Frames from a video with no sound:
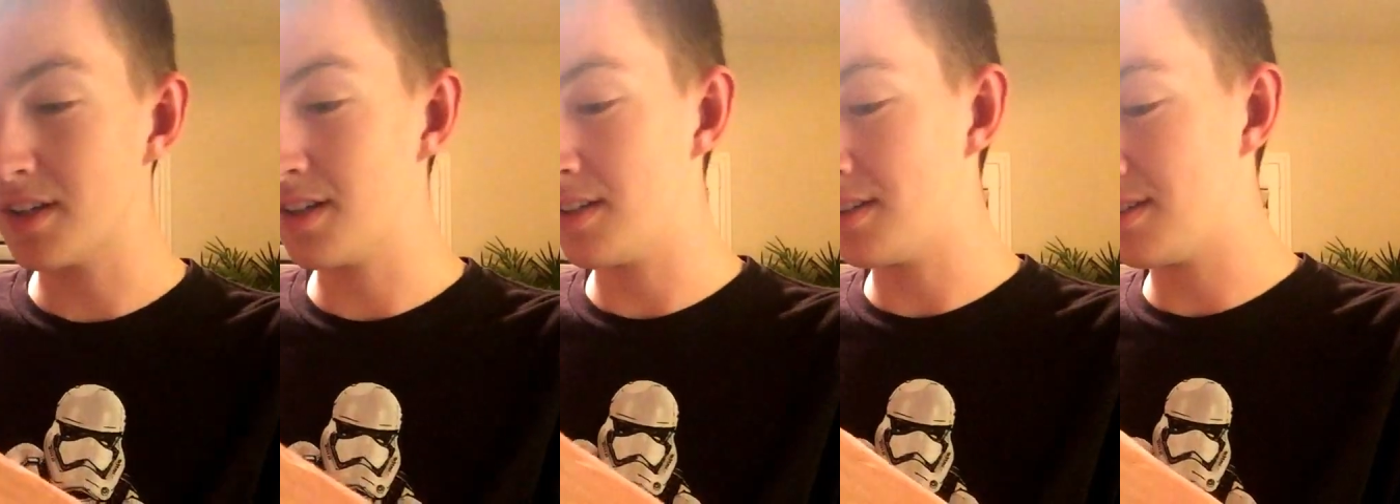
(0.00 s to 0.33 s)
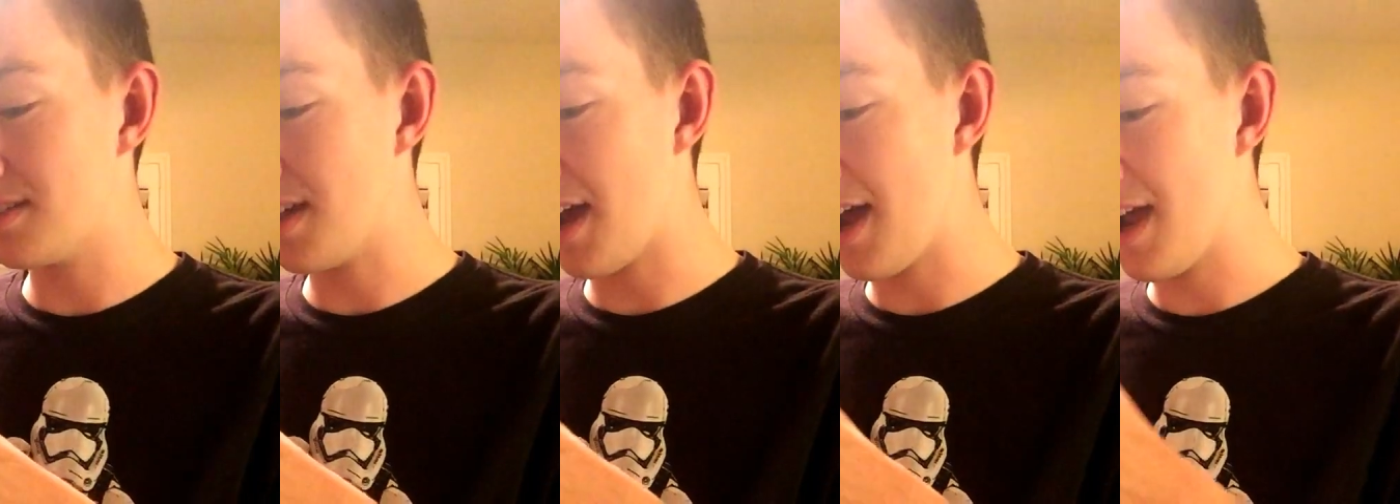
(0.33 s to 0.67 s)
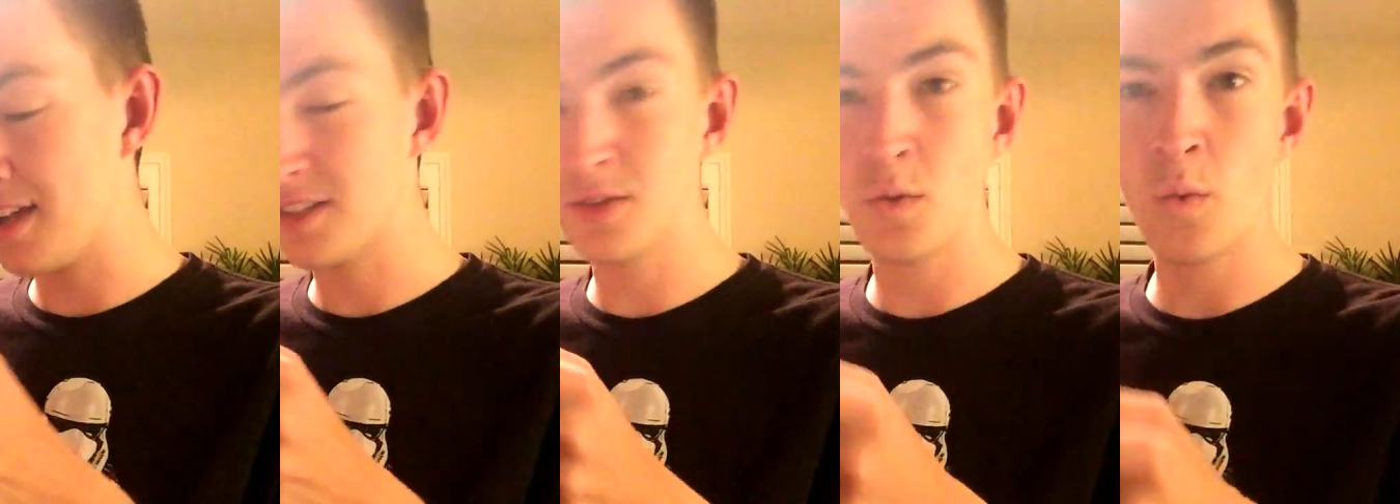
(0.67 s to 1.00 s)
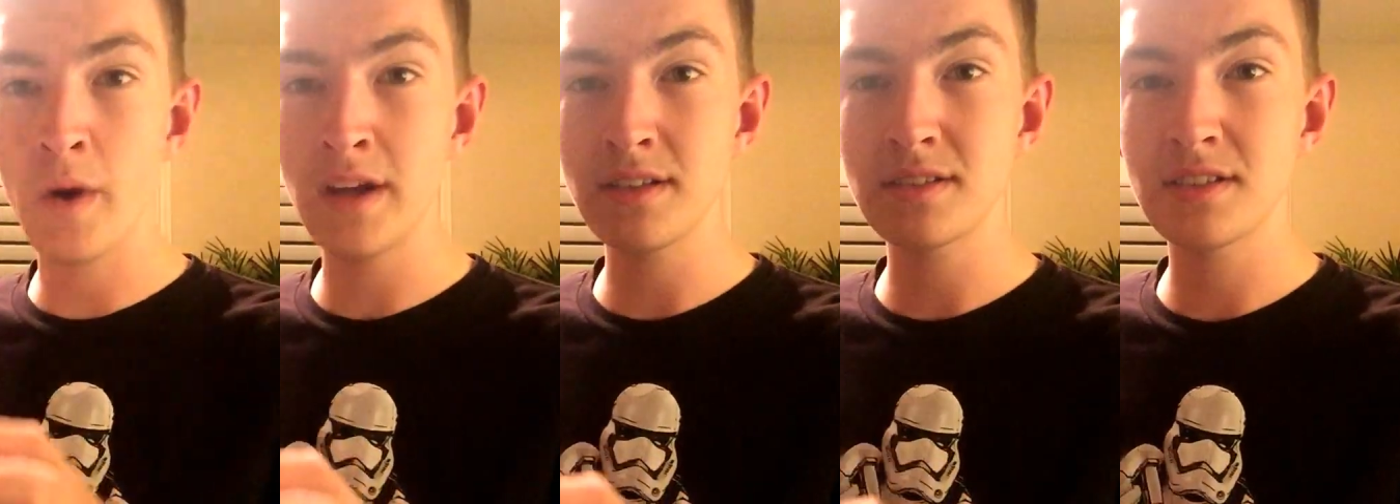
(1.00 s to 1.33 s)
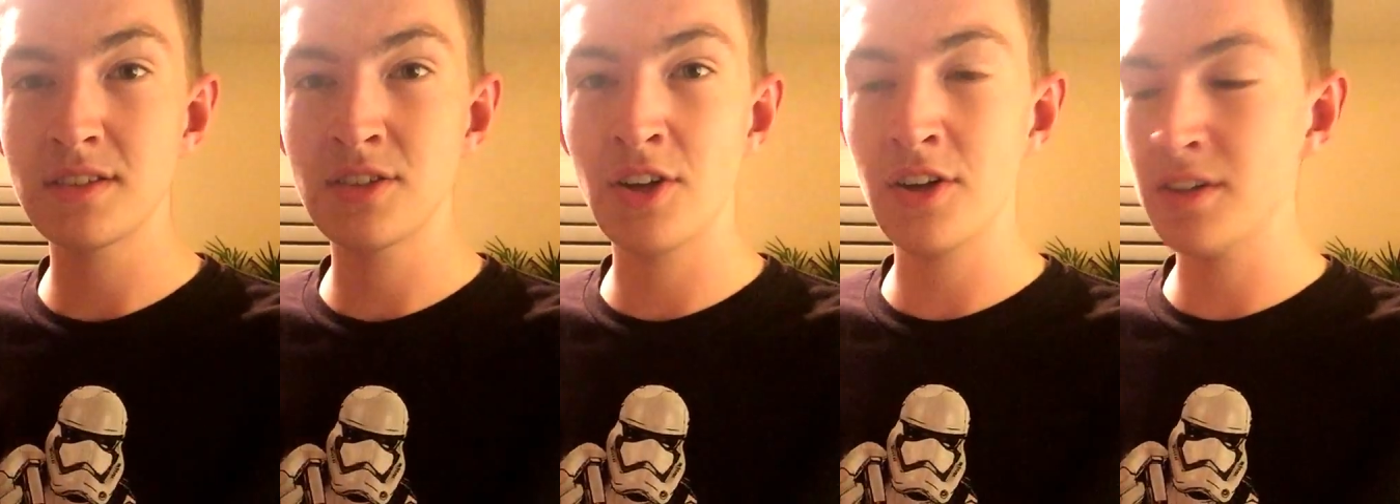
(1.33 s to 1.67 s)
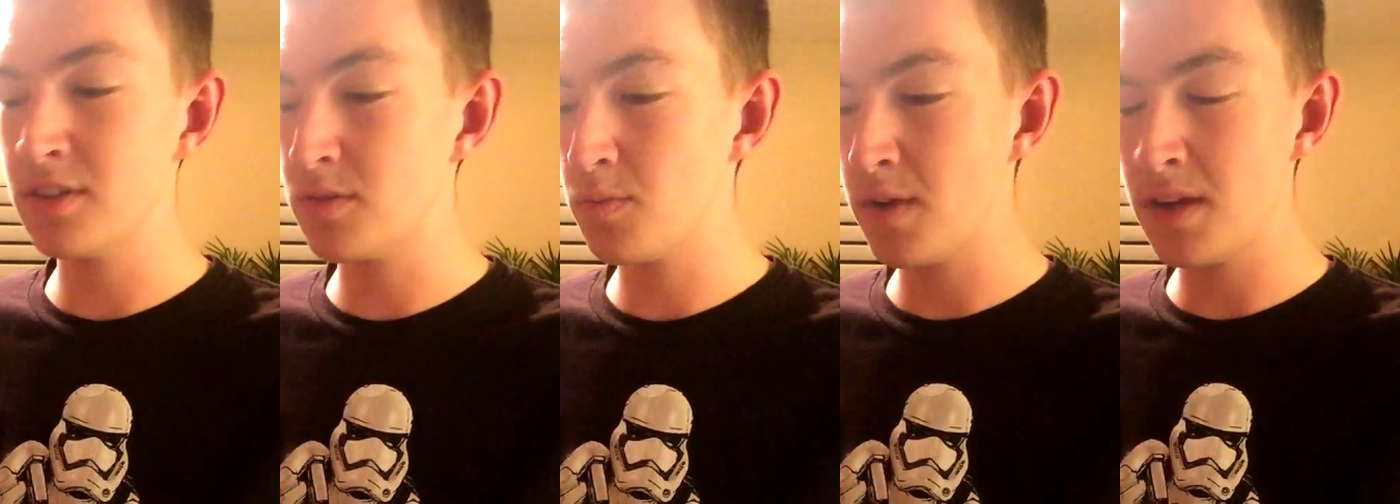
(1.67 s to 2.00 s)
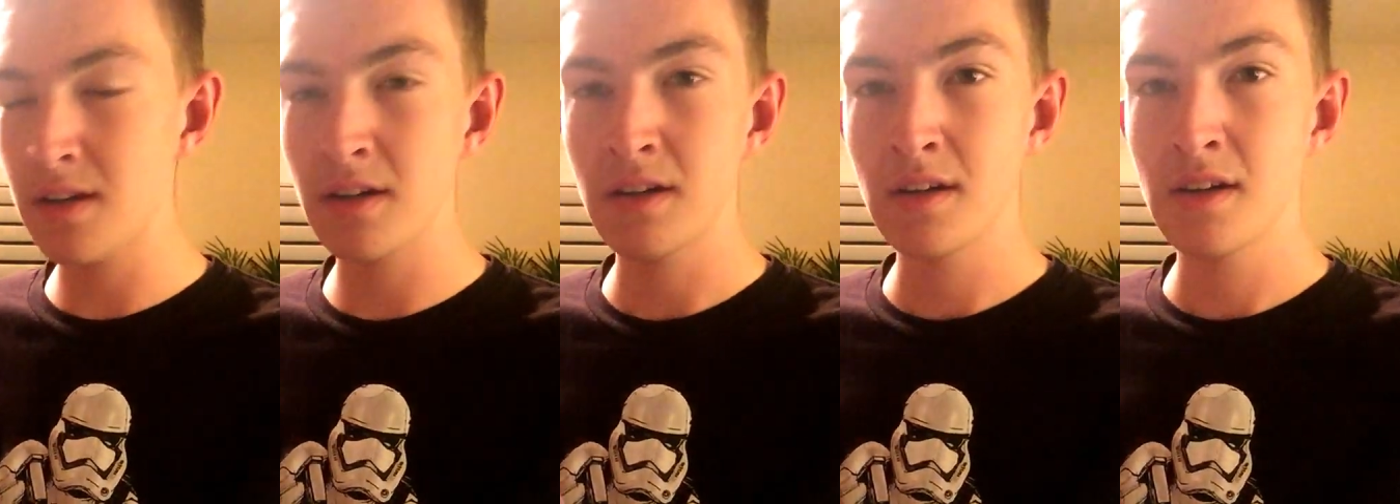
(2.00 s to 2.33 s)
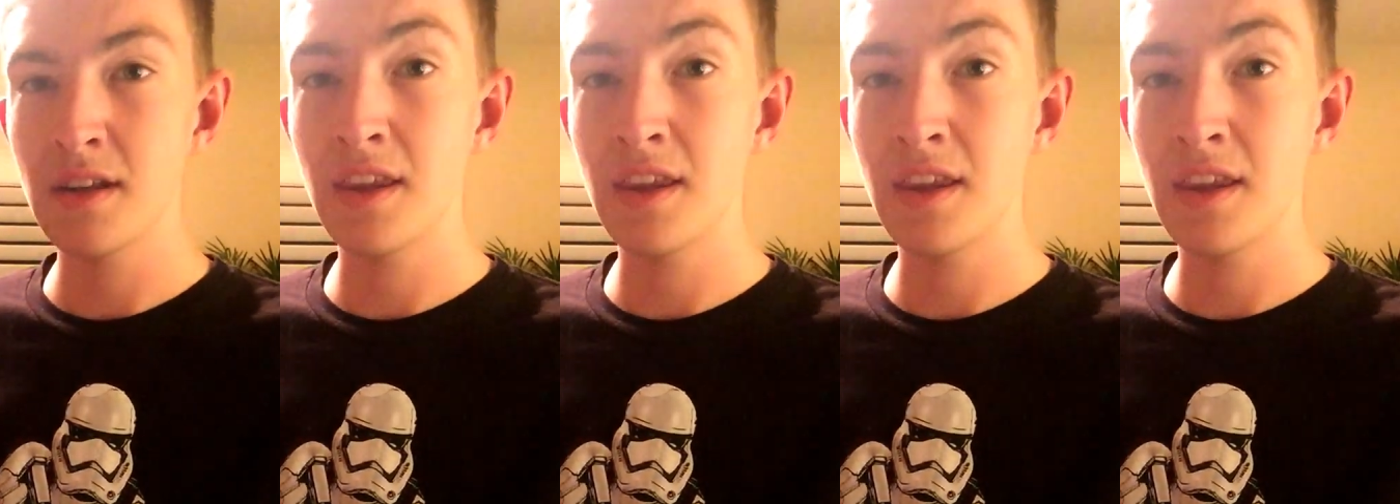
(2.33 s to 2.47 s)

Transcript: because I actually went during this week.